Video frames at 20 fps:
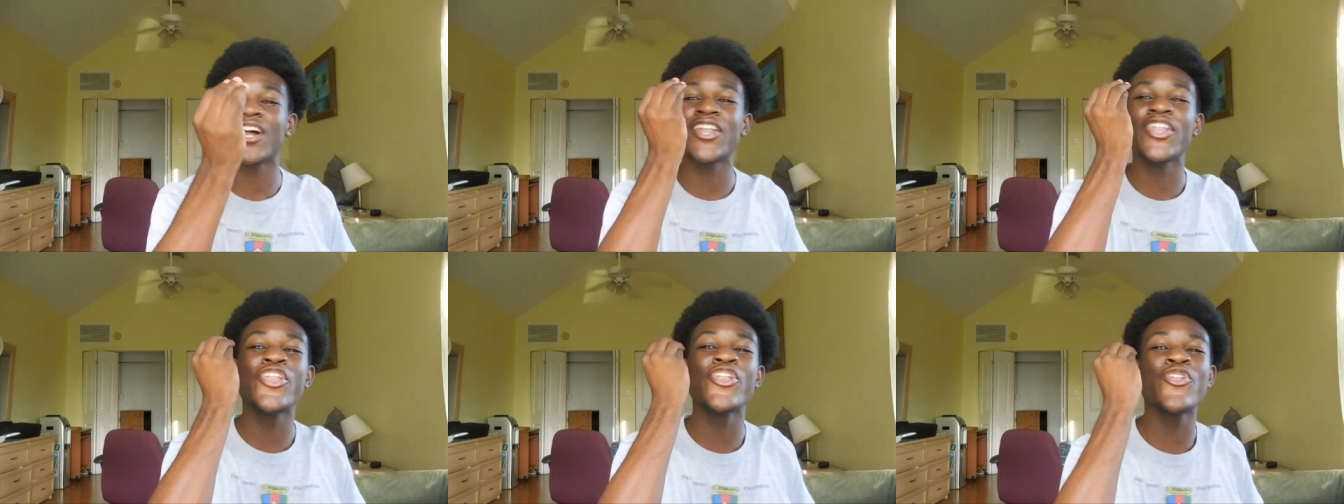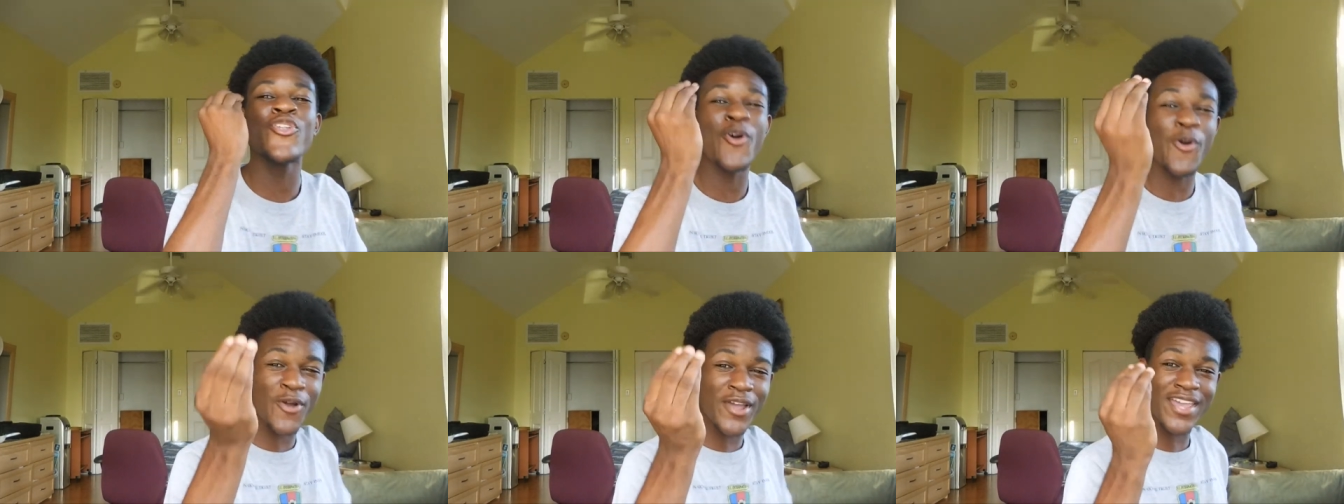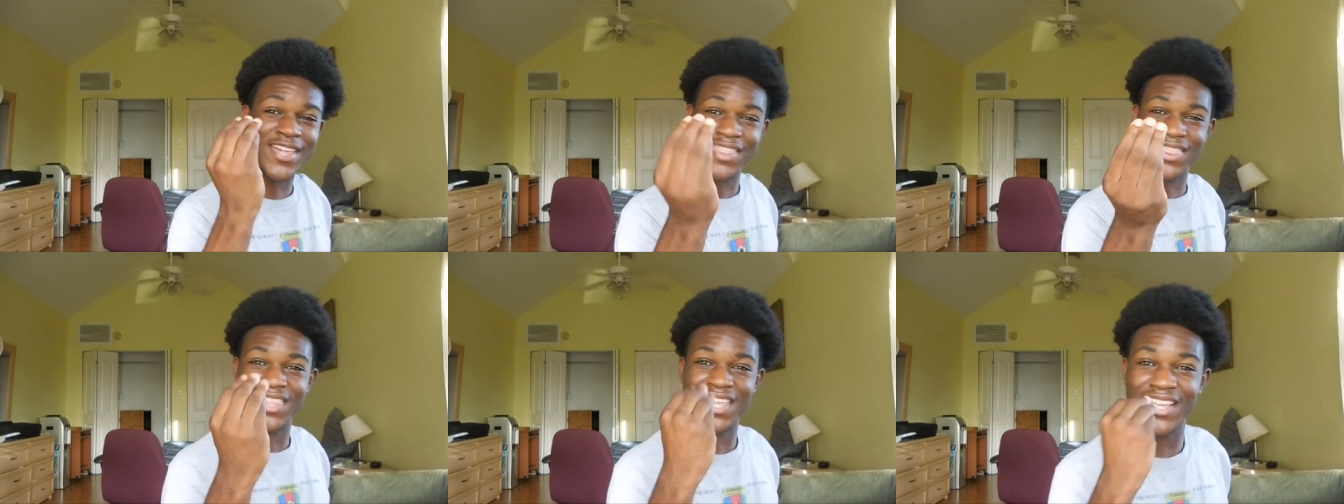
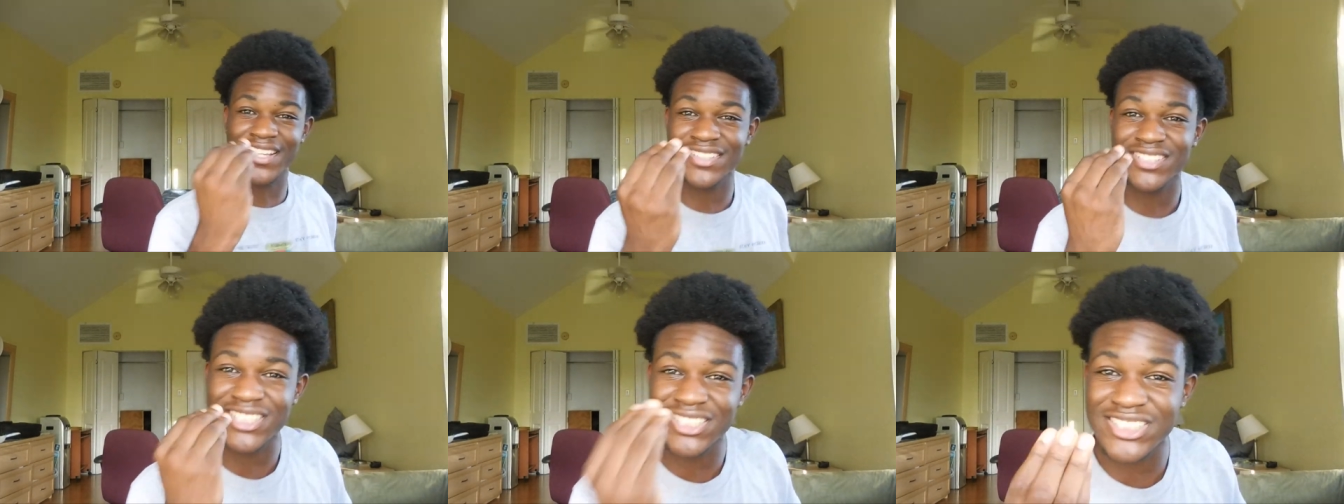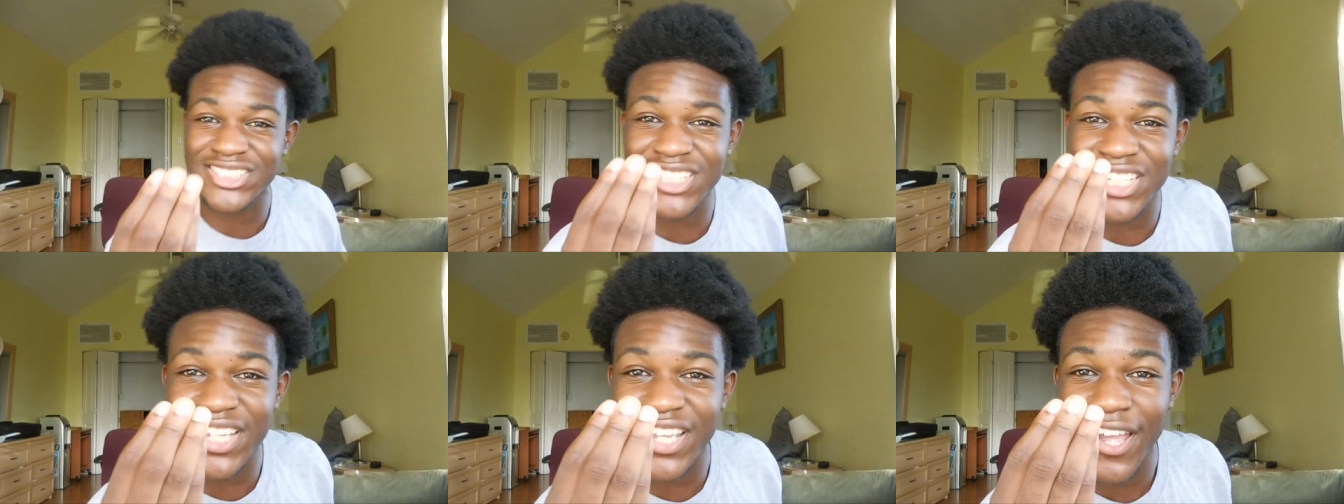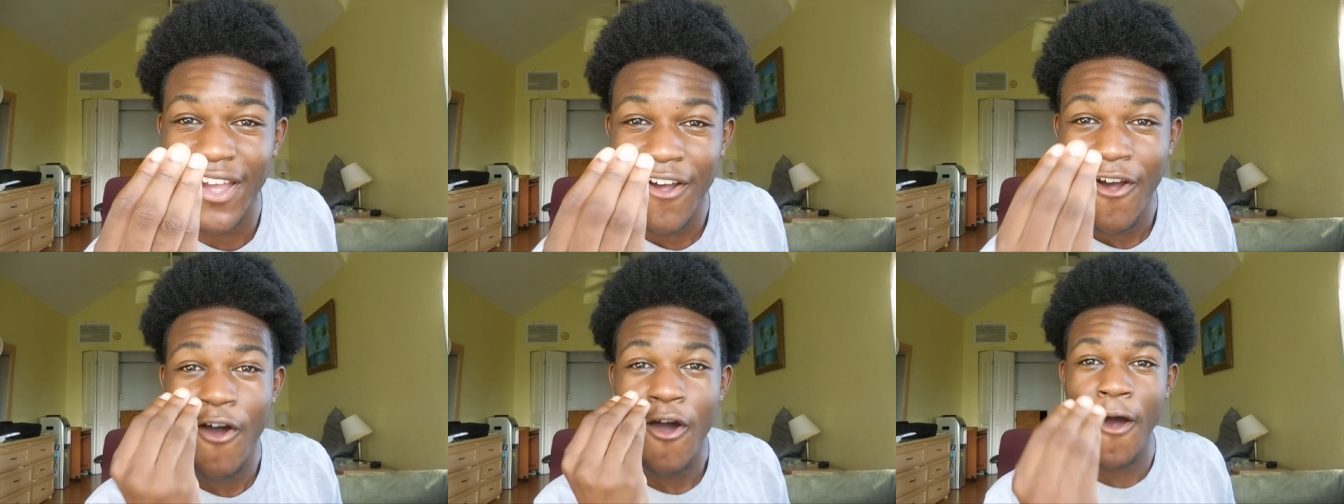annoying thing to
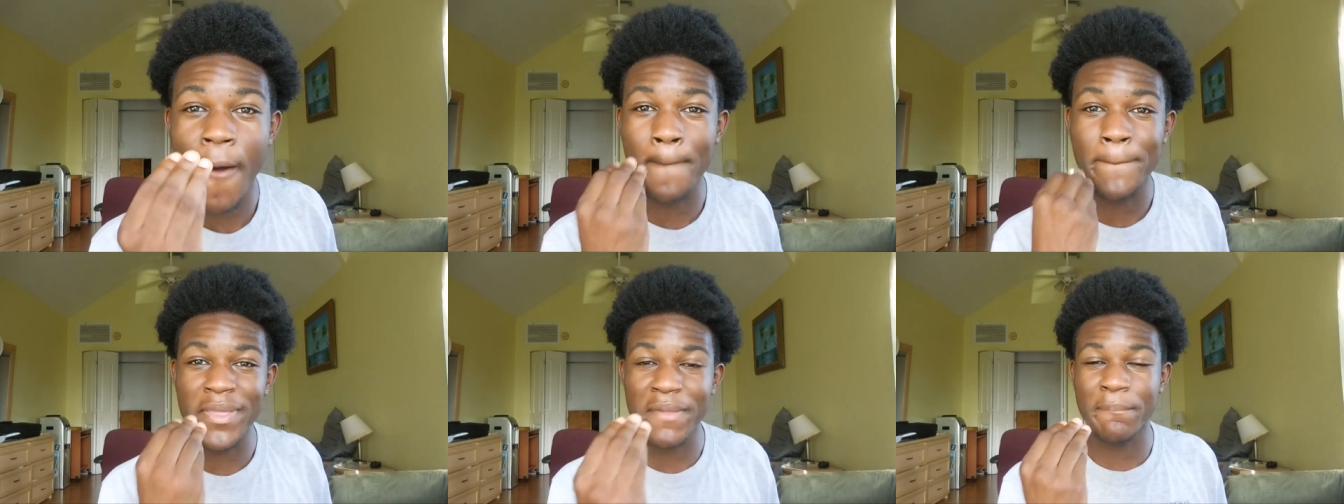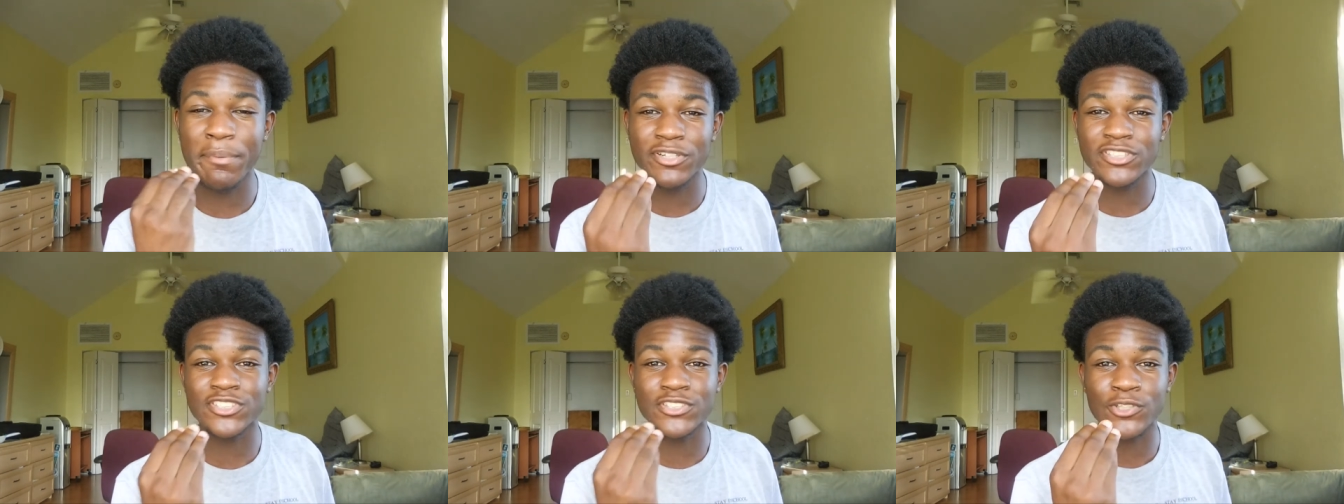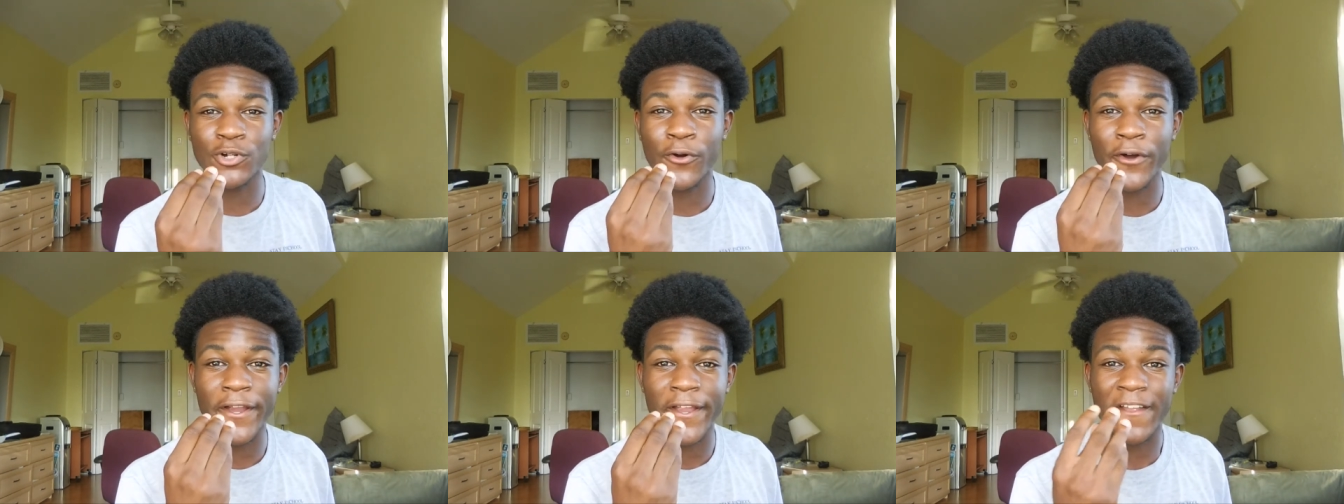see on people's
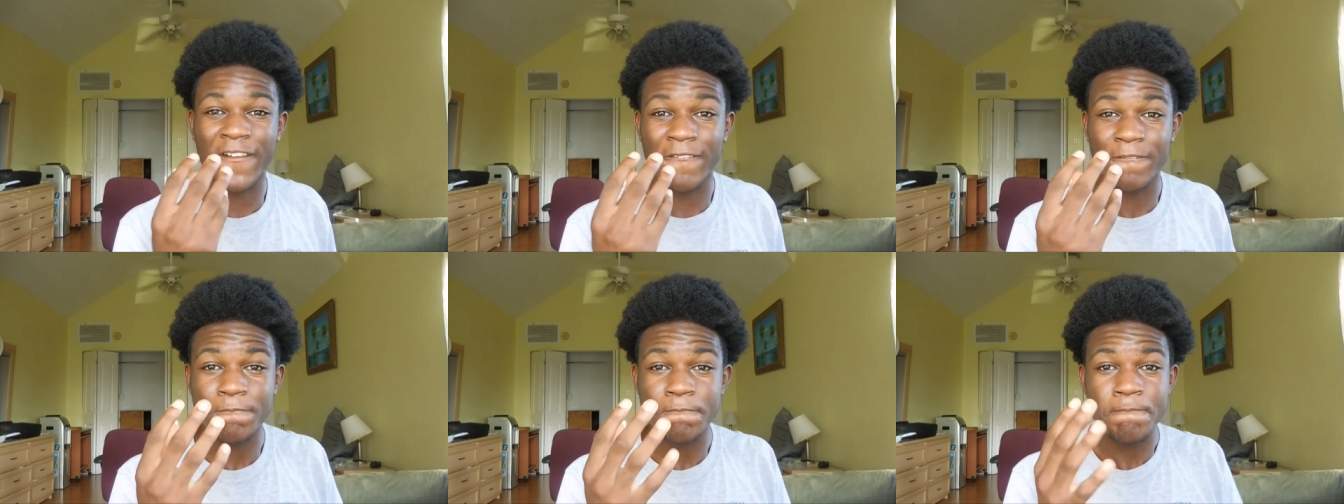story